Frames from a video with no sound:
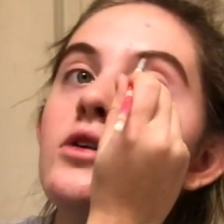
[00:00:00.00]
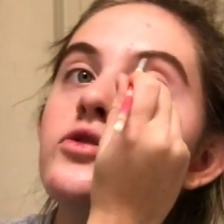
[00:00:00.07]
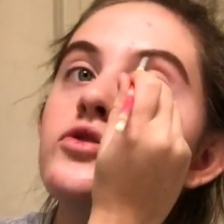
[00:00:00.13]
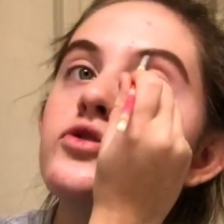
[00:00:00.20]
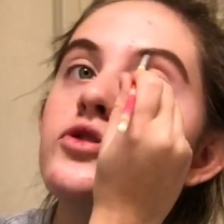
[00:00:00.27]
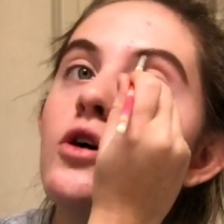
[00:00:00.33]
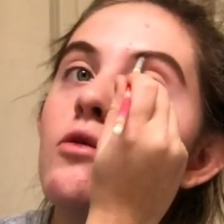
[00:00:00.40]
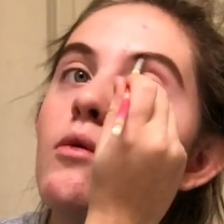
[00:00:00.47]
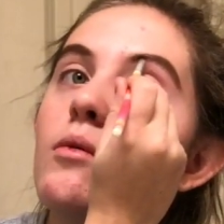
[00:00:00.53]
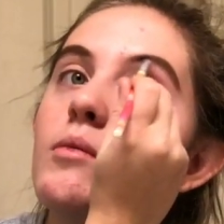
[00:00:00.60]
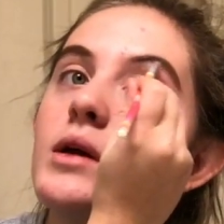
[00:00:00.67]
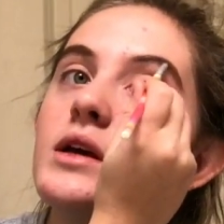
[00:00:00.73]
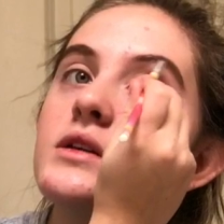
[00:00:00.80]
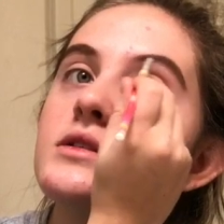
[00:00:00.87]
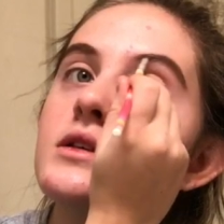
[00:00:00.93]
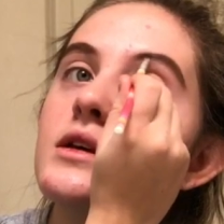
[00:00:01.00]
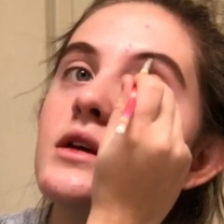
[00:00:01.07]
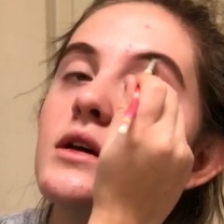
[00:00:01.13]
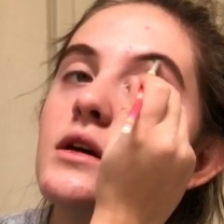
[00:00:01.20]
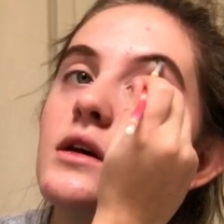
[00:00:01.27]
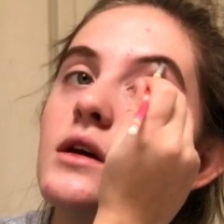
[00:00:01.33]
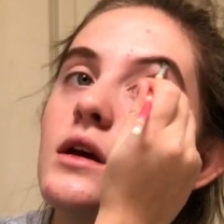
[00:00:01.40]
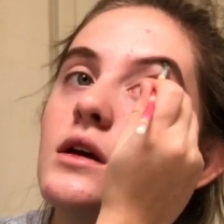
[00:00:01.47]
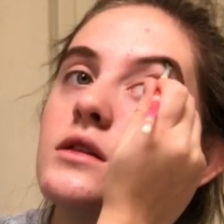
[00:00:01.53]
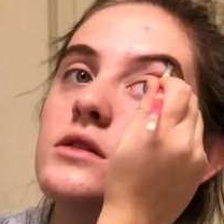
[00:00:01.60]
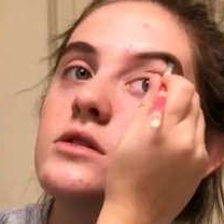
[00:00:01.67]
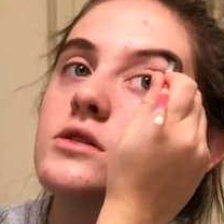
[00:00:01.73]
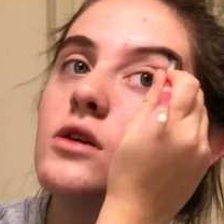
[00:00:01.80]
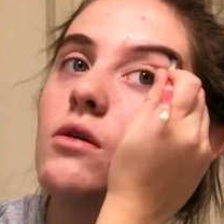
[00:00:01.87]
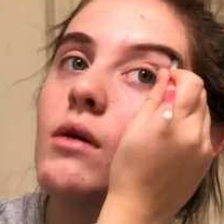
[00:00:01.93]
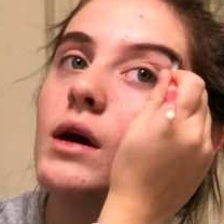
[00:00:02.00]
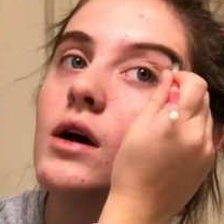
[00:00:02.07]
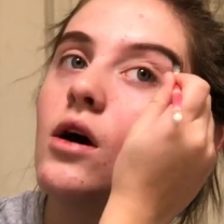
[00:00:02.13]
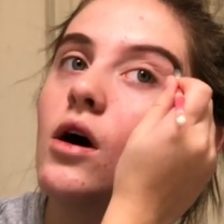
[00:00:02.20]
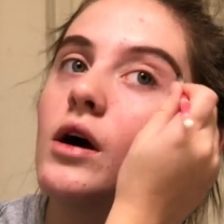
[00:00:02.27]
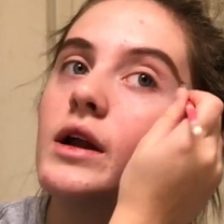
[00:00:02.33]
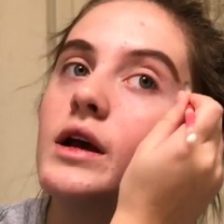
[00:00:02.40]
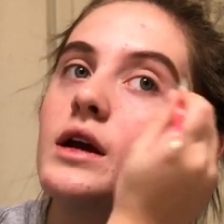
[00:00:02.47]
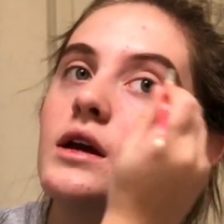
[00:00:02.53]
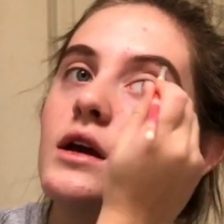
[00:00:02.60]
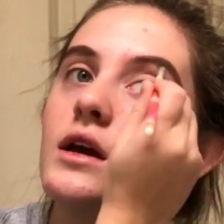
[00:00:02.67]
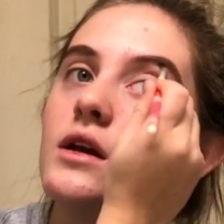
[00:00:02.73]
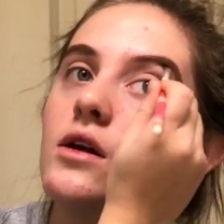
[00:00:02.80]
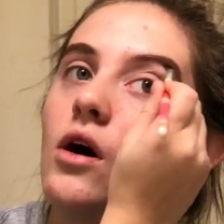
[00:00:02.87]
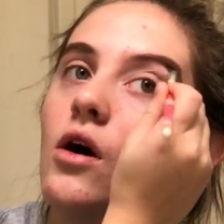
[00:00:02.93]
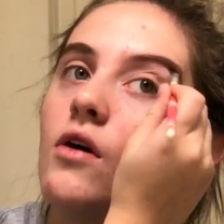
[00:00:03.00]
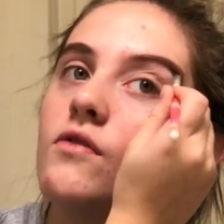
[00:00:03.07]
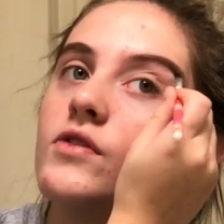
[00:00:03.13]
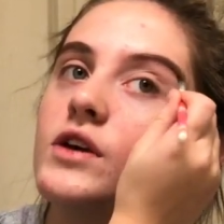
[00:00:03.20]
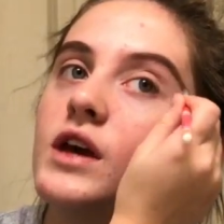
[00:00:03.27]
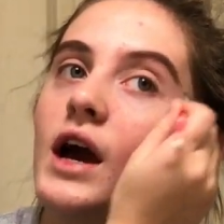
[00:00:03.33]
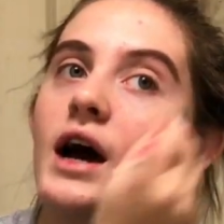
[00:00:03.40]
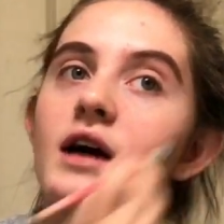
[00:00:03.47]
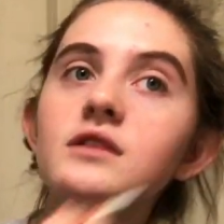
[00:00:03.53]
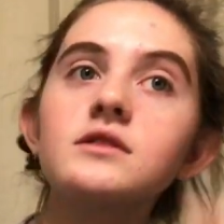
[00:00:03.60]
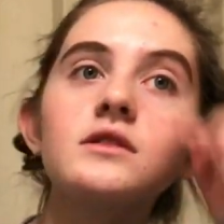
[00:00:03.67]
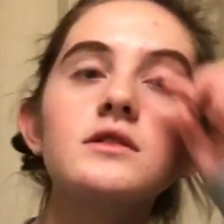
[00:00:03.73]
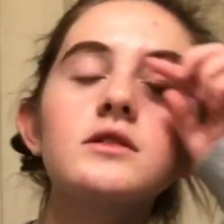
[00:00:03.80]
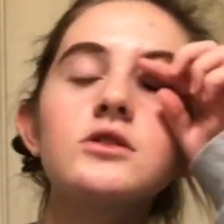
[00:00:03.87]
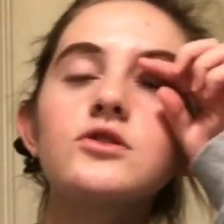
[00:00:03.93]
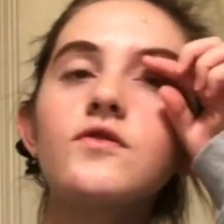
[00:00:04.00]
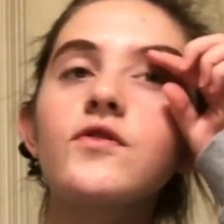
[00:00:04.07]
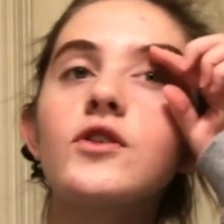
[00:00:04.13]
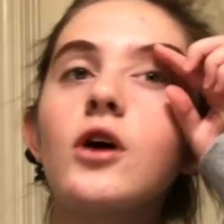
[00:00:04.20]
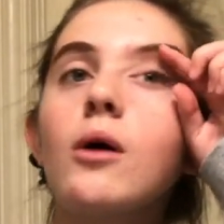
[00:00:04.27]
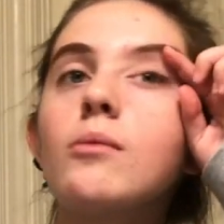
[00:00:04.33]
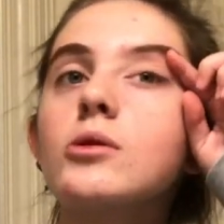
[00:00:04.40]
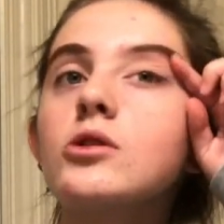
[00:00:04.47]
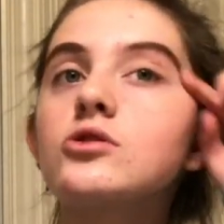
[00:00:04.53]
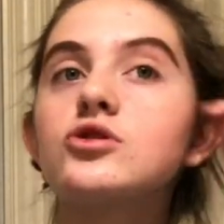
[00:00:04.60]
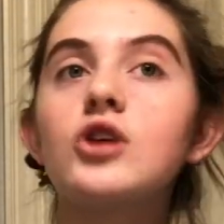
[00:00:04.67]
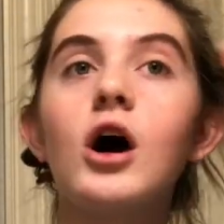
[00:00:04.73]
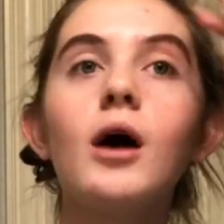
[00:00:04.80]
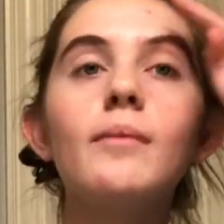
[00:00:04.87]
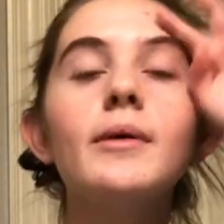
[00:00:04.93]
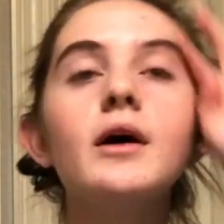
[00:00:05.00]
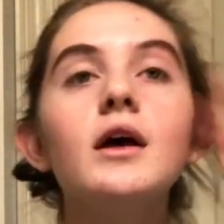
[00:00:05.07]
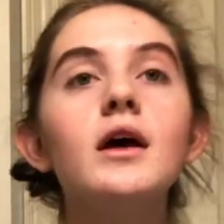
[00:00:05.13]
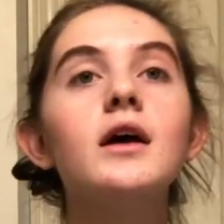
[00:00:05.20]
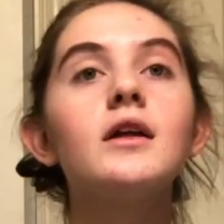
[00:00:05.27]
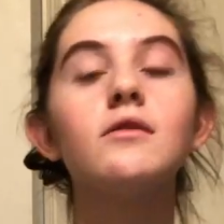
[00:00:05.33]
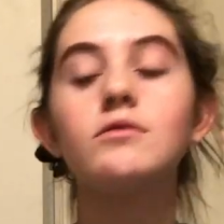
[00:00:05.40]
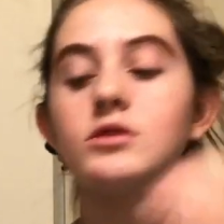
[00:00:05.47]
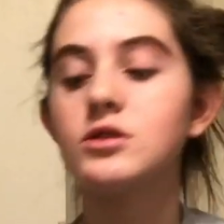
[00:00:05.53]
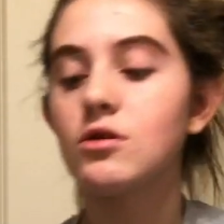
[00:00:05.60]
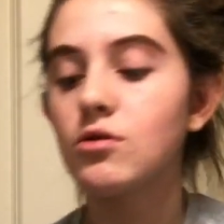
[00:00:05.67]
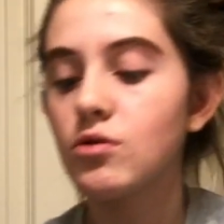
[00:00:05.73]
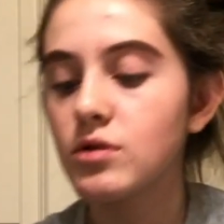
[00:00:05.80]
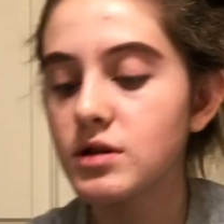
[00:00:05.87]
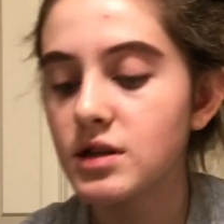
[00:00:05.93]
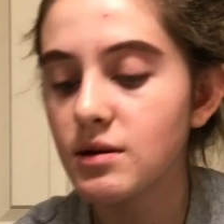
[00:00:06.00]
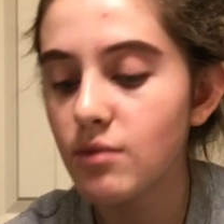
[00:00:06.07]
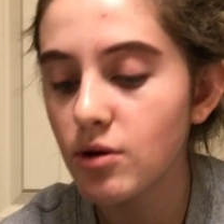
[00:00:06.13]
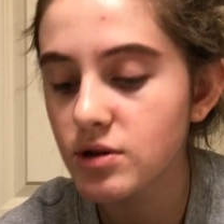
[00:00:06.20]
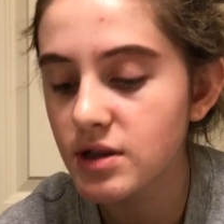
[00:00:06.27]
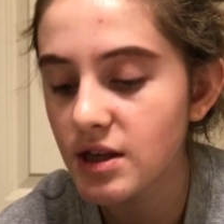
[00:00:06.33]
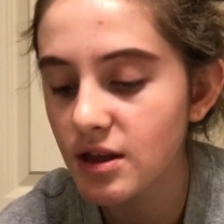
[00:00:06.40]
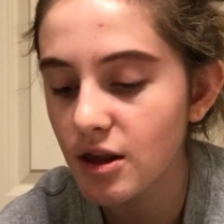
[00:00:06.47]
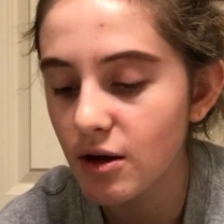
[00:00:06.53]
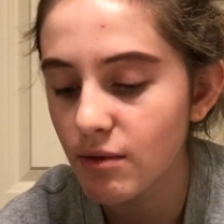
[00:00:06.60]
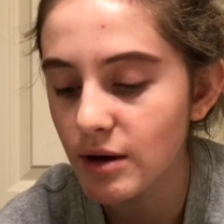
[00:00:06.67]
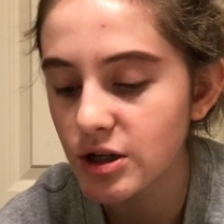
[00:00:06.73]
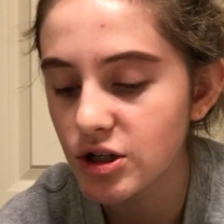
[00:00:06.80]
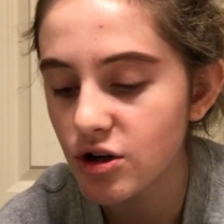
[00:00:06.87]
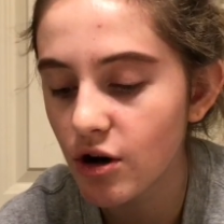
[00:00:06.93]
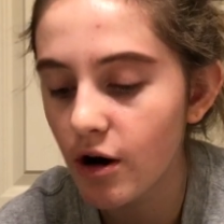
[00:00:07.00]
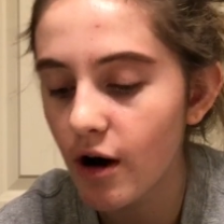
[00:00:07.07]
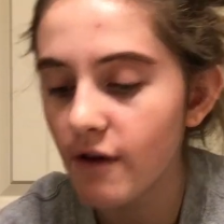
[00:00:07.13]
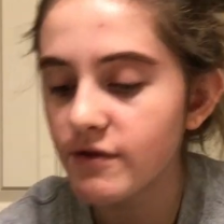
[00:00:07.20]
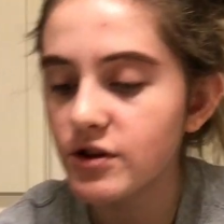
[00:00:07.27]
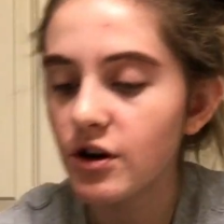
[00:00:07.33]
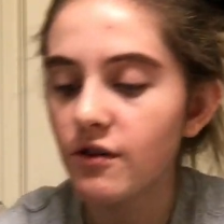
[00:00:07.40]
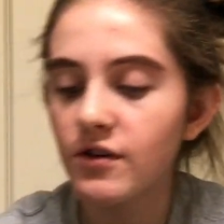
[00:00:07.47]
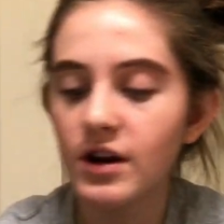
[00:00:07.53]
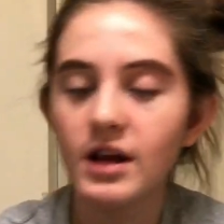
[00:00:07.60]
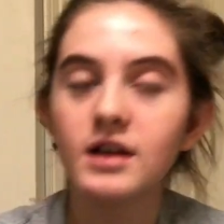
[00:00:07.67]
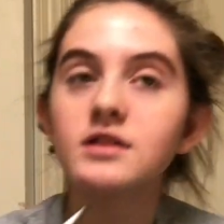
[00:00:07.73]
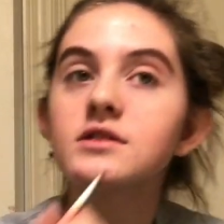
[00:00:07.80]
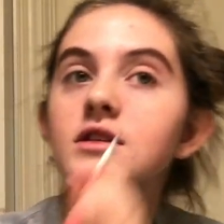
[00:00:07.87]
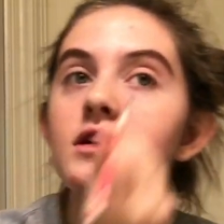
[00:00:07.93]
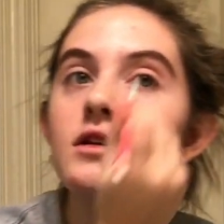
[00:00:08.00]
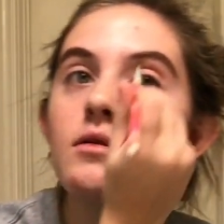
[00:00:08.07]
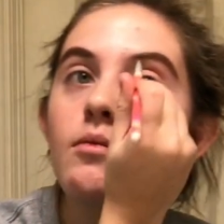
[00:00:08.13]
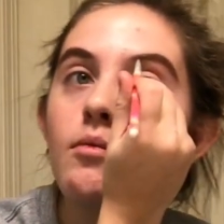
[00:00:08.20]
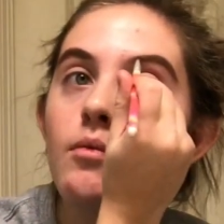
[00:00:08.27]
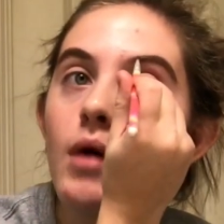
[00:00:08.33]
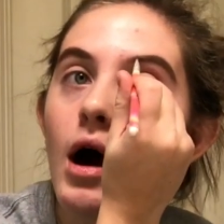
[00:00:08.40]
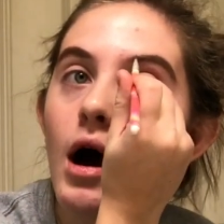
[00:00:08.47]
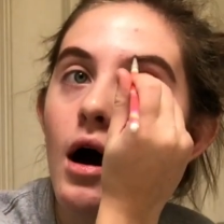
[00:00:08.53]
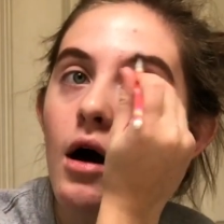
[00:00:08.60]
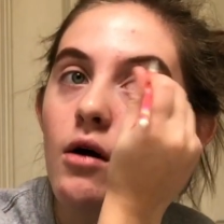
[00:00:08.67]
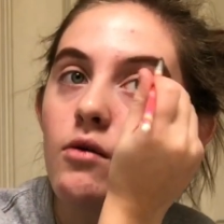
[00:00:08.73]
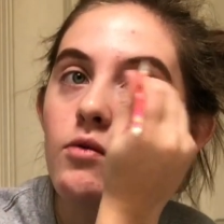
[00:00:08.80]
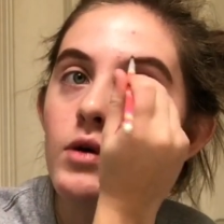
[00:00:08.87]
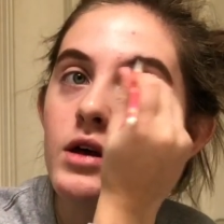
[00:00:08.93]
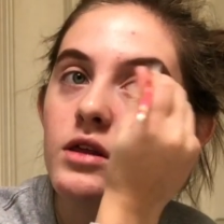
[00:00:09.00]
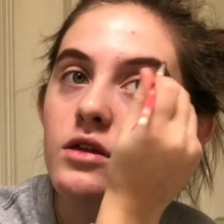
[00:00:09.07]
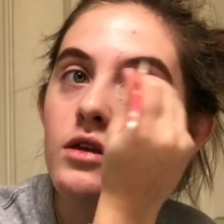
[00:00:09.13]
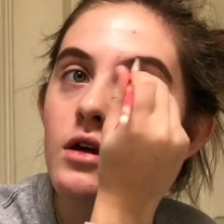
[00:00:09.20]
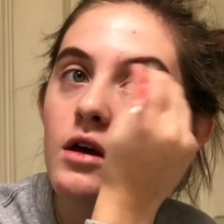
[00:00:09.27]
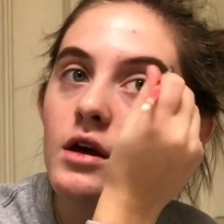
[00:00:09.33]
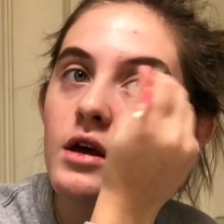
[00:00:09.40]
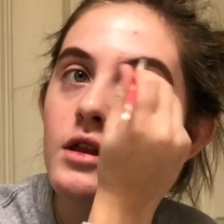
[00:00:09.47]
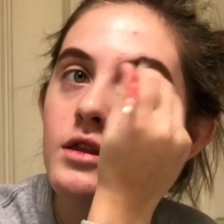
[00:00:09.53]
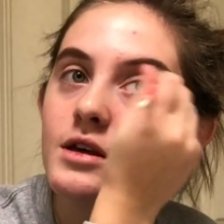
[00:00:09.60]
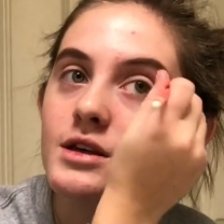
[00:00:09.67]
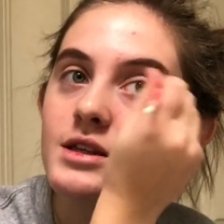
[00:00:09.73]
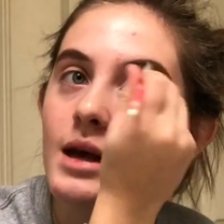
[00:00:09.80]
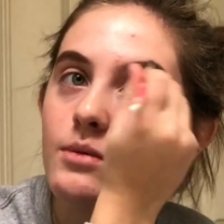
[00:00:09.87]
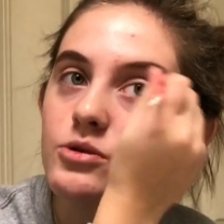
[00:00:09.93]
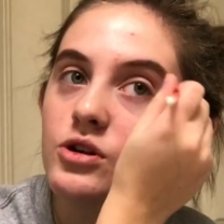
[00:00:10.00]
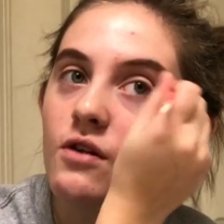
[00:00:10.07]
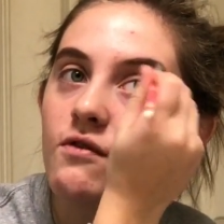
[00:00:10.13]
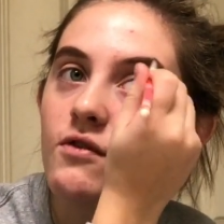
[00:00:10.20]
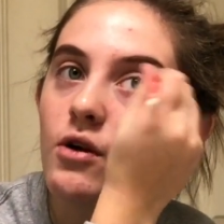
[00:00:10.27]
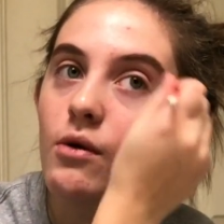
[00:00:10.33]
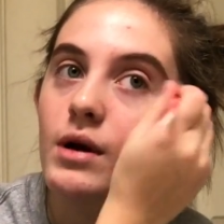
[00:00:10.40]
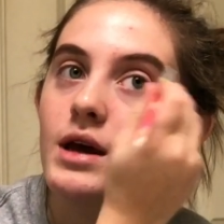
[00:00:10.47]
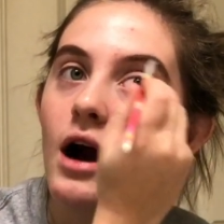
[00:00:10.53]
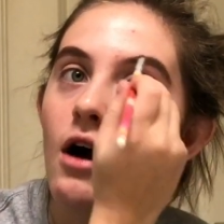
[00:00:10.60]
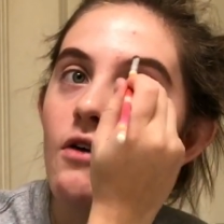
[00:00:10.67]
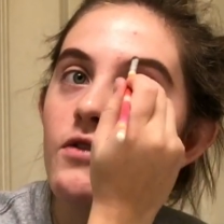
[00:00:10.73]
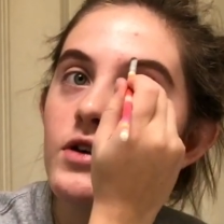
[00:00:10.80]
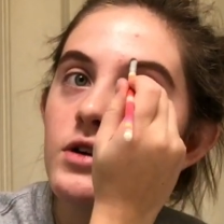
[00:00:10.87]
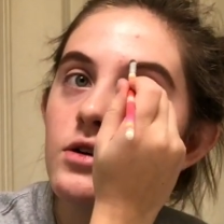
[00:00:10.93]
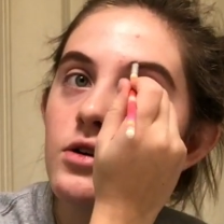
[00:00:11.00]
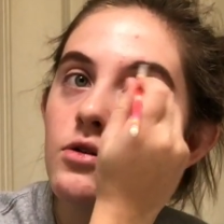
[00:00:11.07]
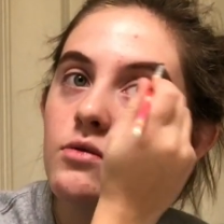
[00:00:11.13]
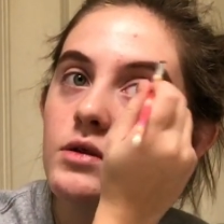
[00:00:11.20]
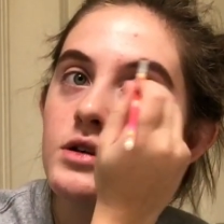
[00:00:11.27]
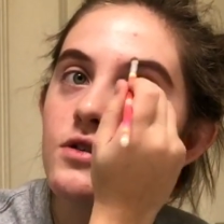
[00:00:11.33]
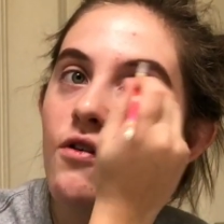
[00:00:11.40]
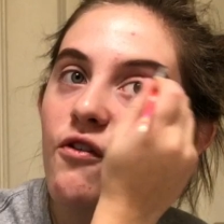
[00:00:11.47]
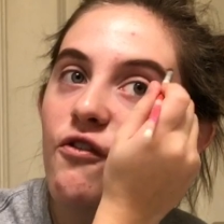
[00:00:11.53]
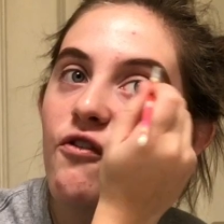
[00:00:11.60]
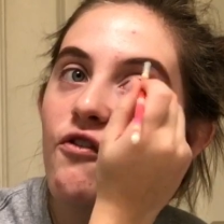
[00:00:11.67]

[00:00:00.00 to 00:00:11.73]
so amazing and so iconic, and all of the cast did such a phenomenal job, and it was so cool to see mostly the original of Dear Evan Hansen, with the exception of Noah Galvin, who was